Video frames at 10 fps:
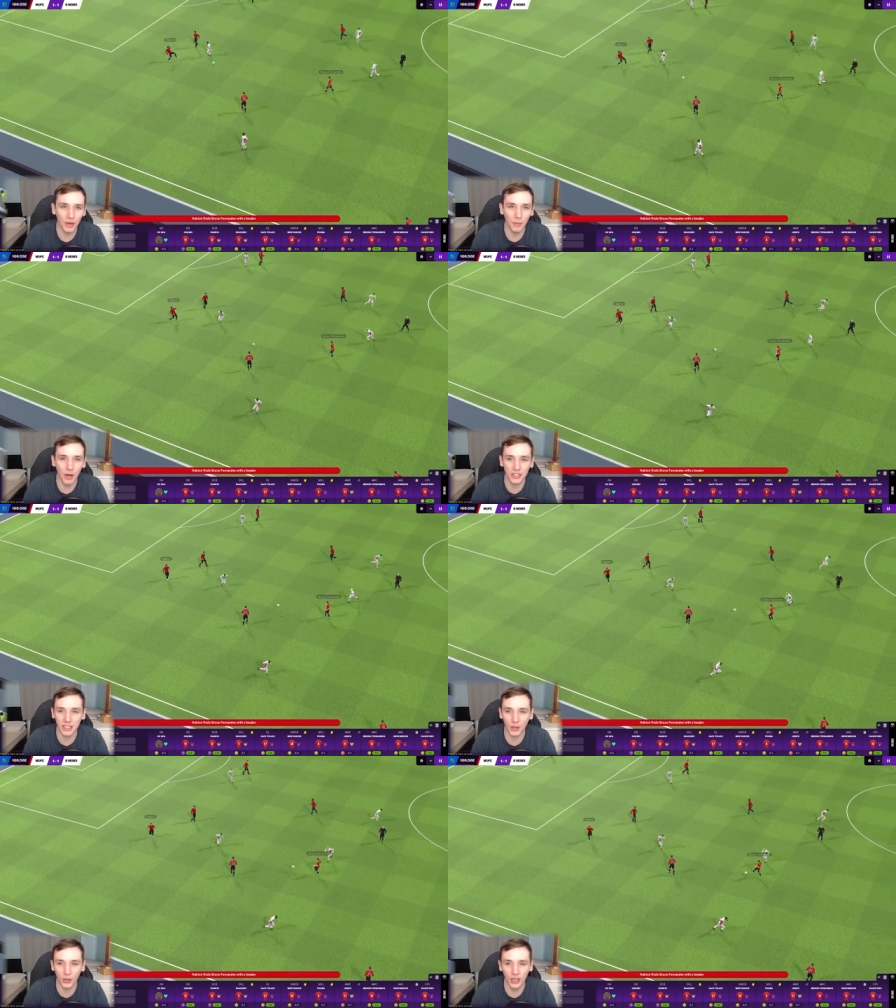
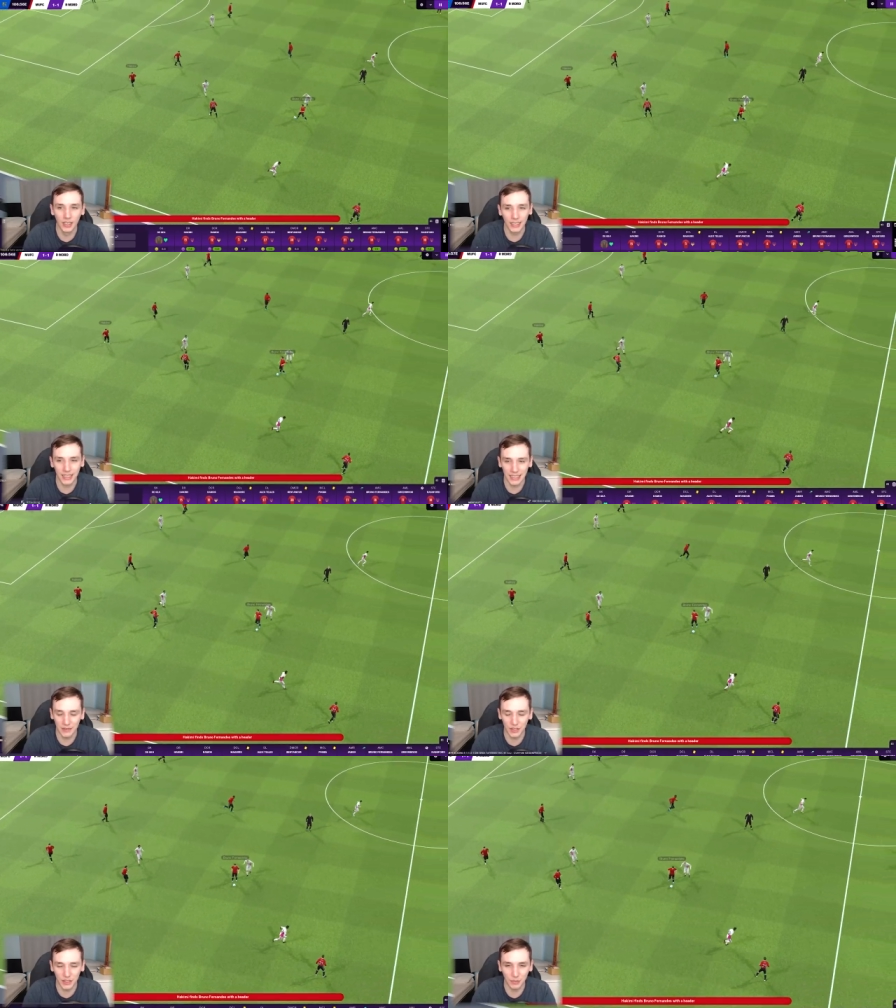Marcelo
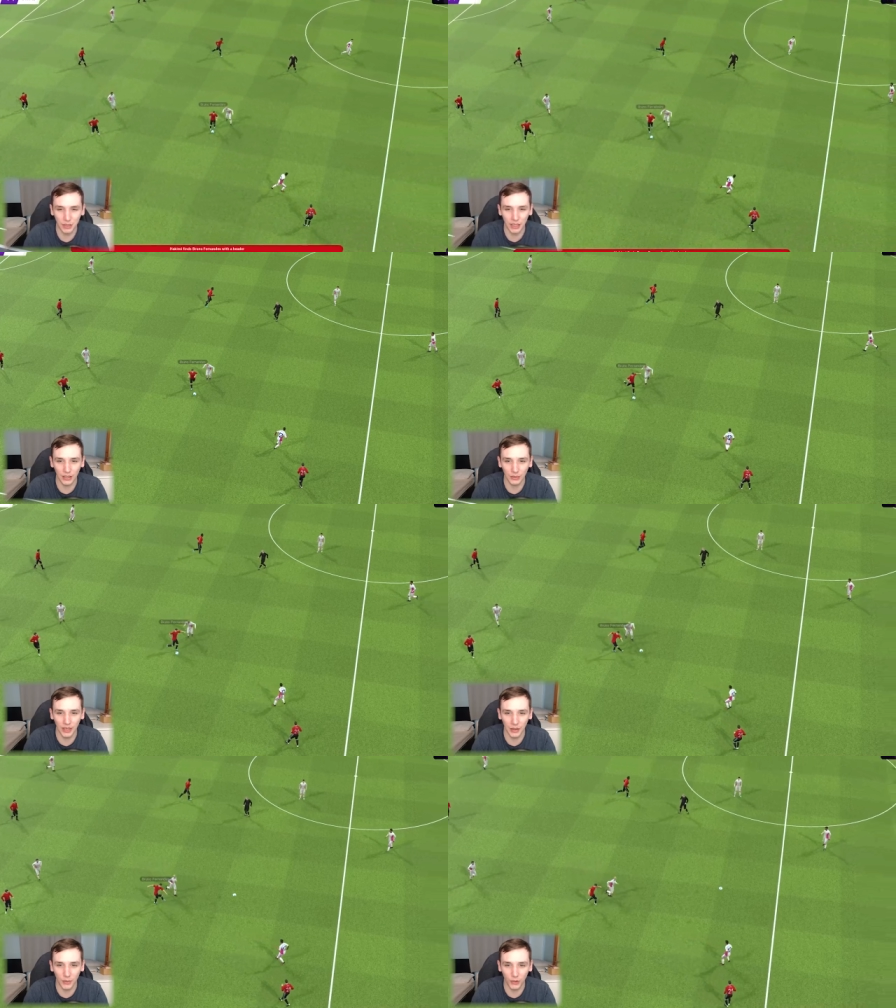gives the ball
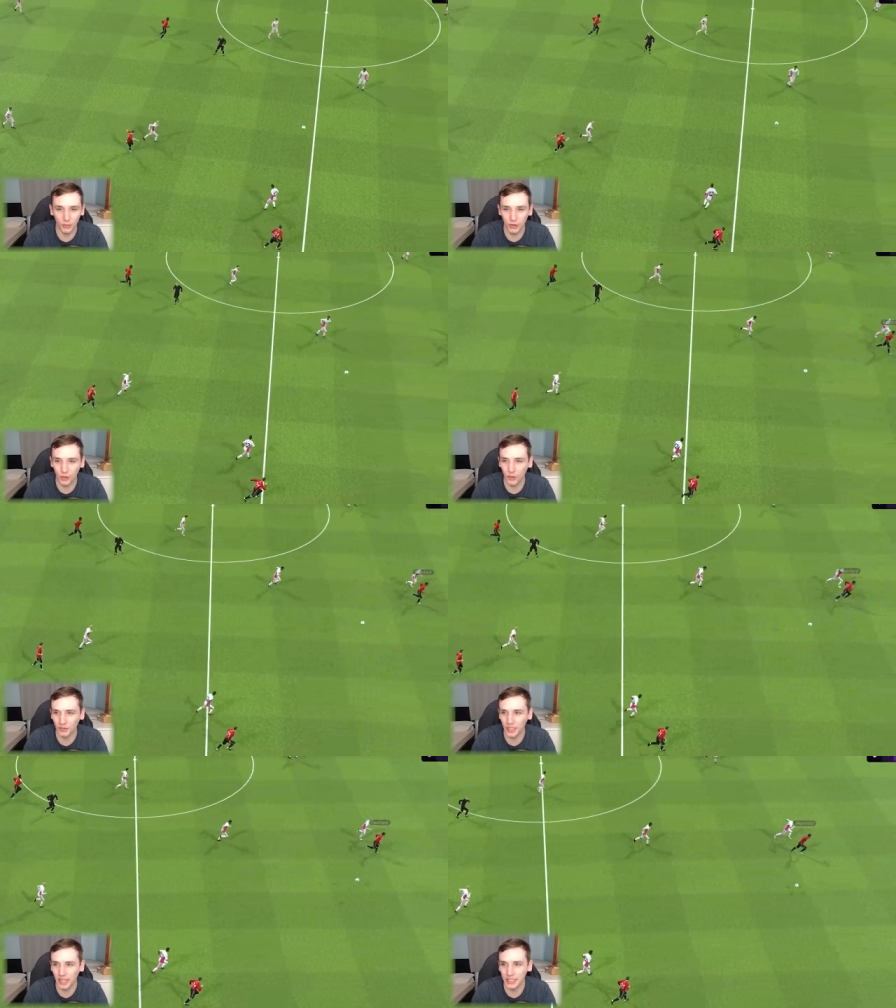away though. Bruno
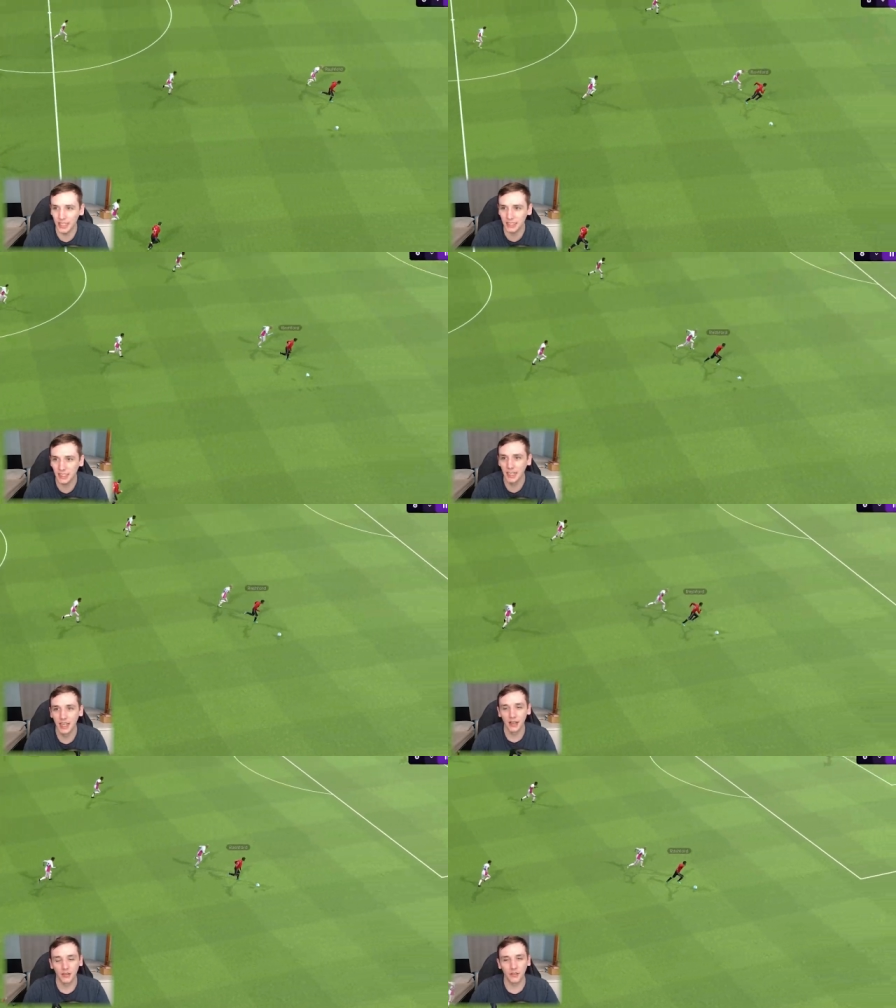Fernandes
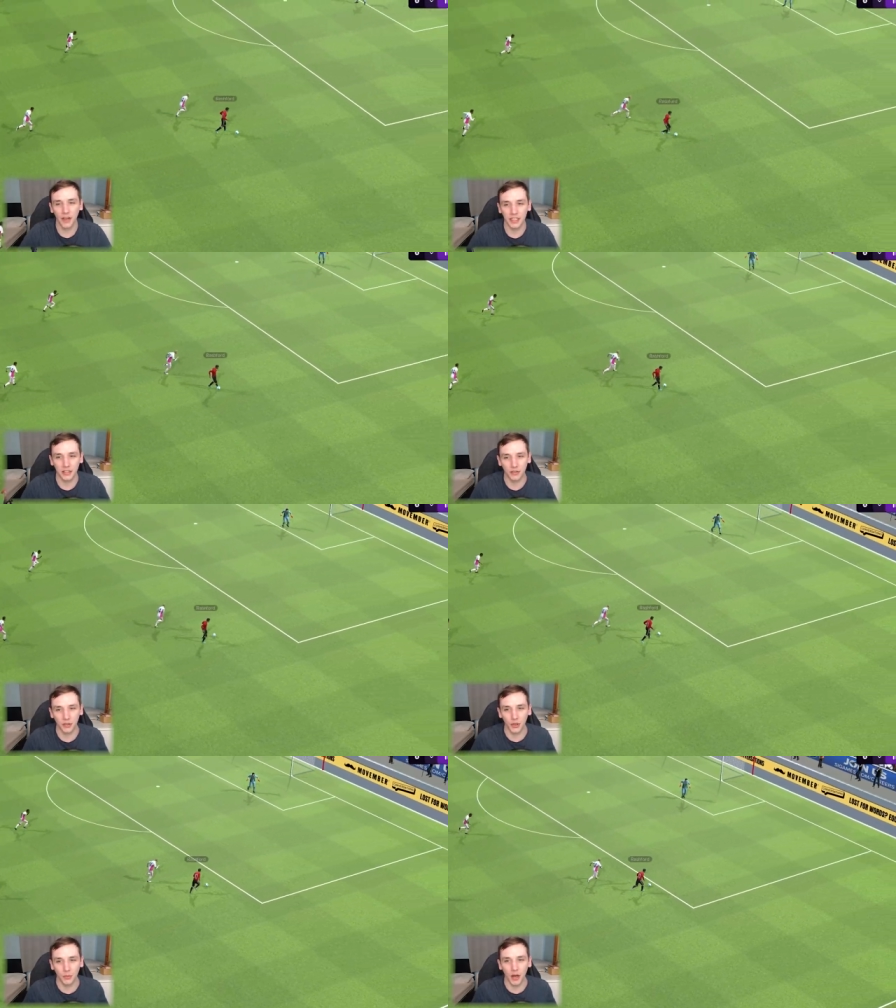feeds it through
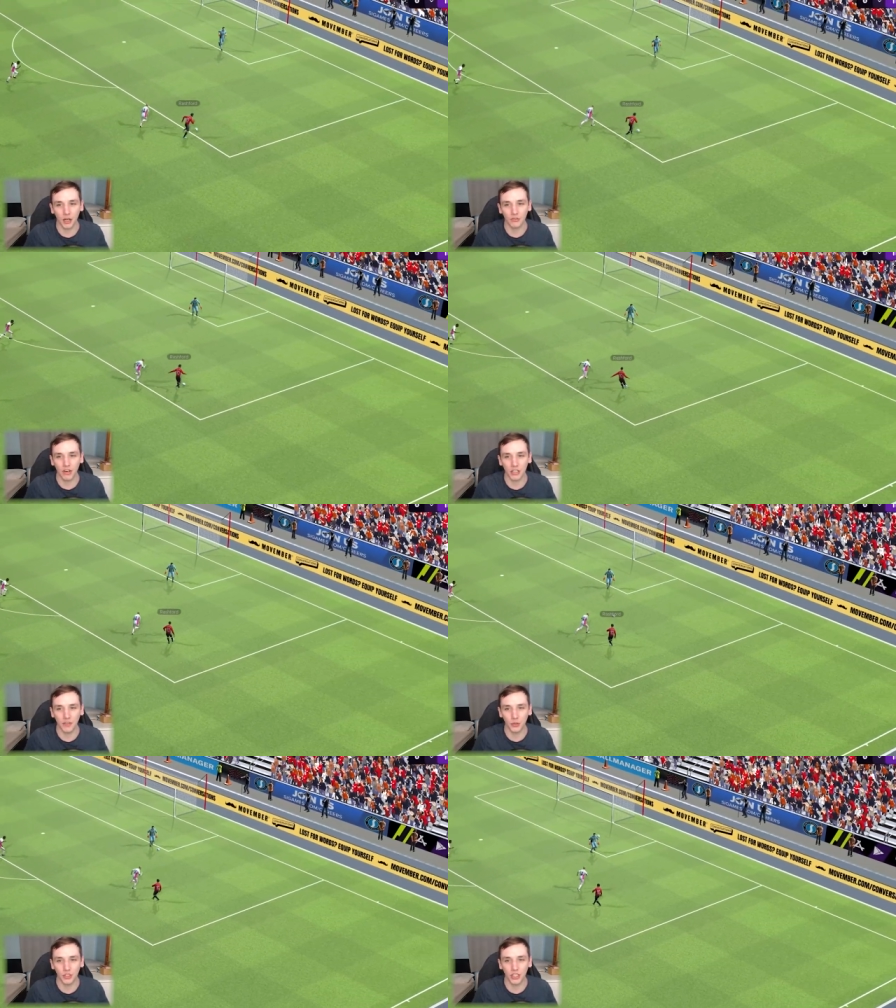to Marcus Rashford,
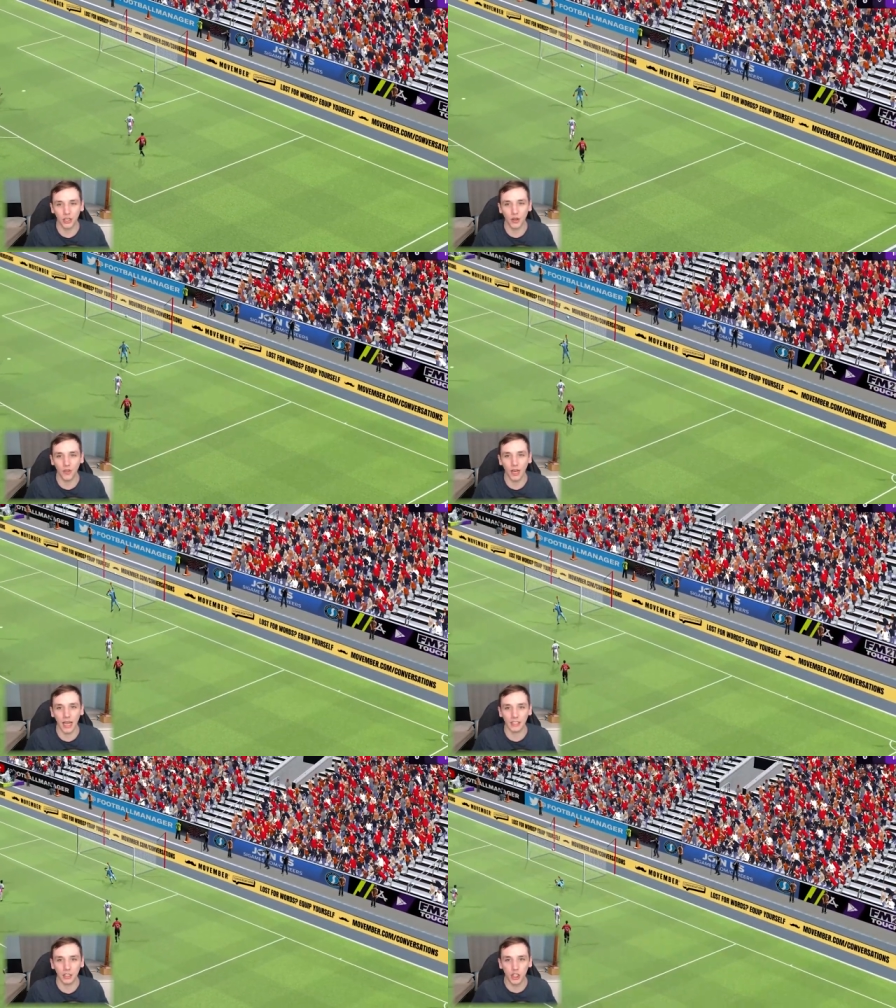who's still got the
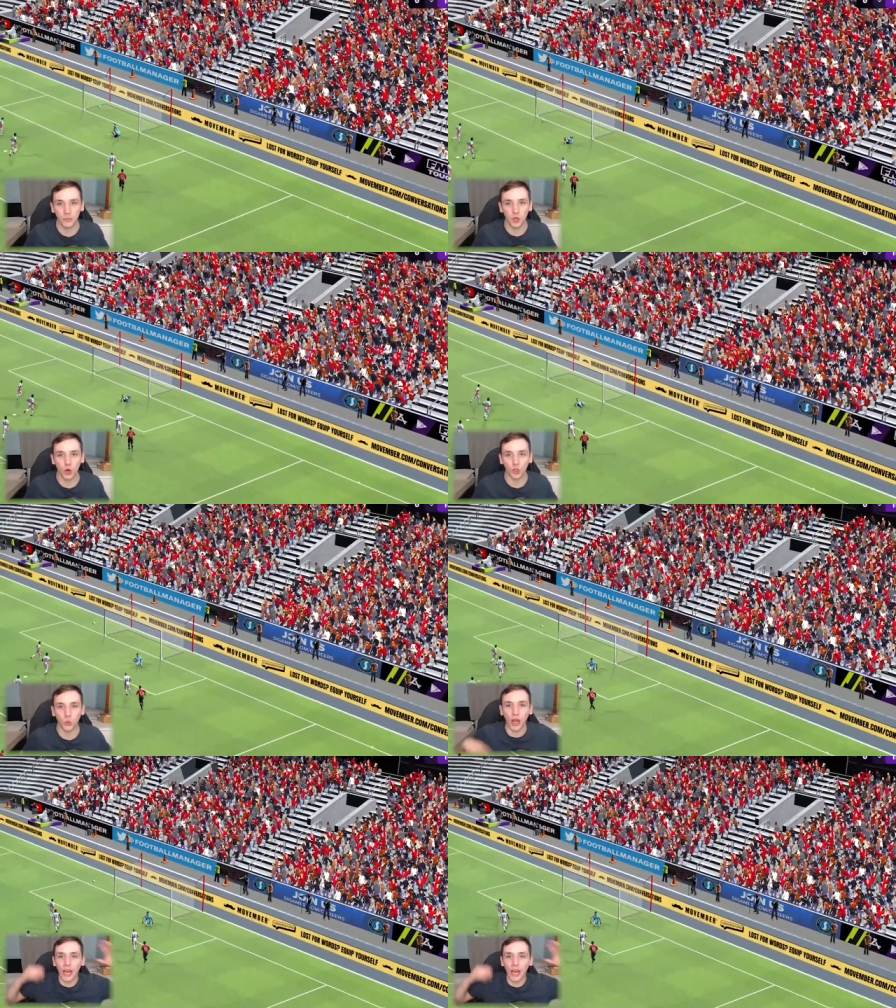legs. He chips Courtois,